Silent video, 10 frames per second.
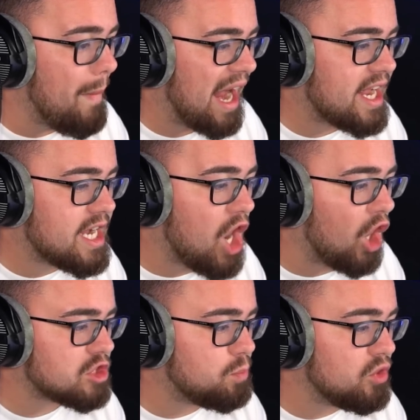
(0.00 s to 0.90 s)
my
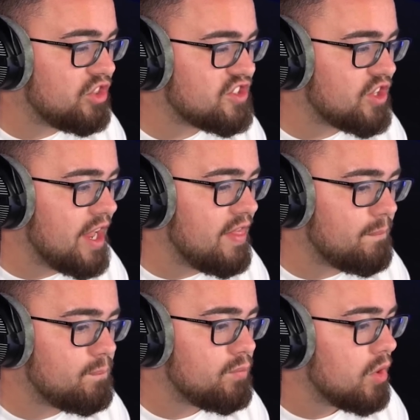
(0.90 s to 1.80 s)
gosh, put this in
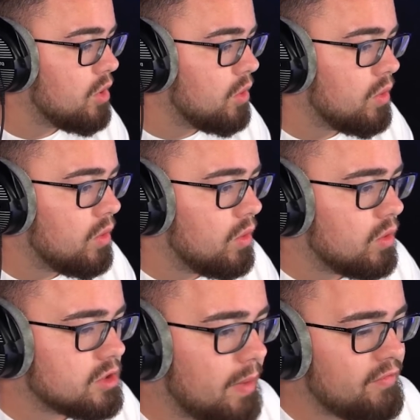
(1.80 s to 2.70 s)
the
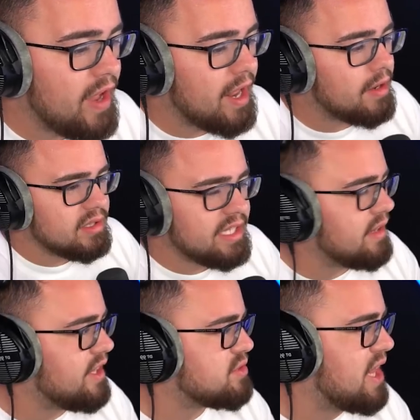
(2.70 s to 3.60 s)
It's my van. Le
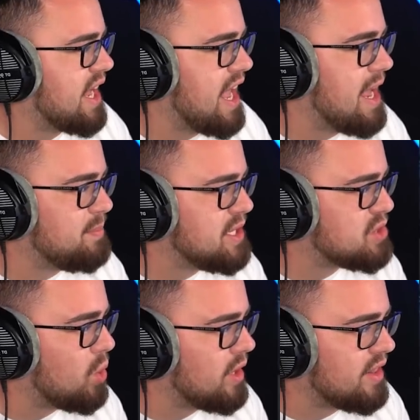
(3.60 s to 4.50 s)
there's like an empty
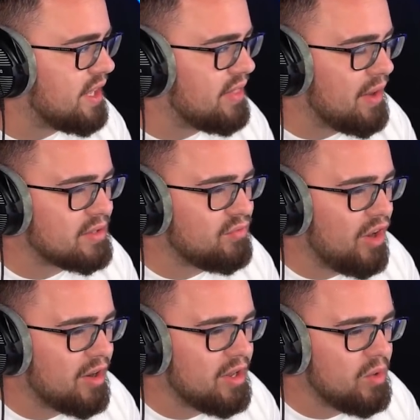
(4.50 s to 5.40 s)
toilet. That that is
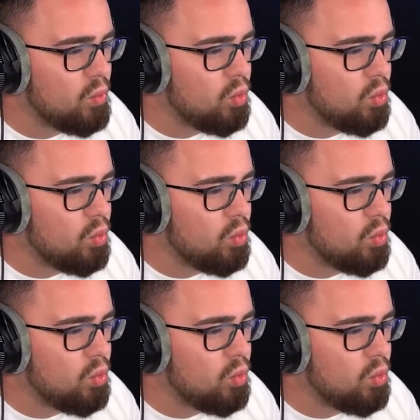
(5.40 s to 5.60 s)
very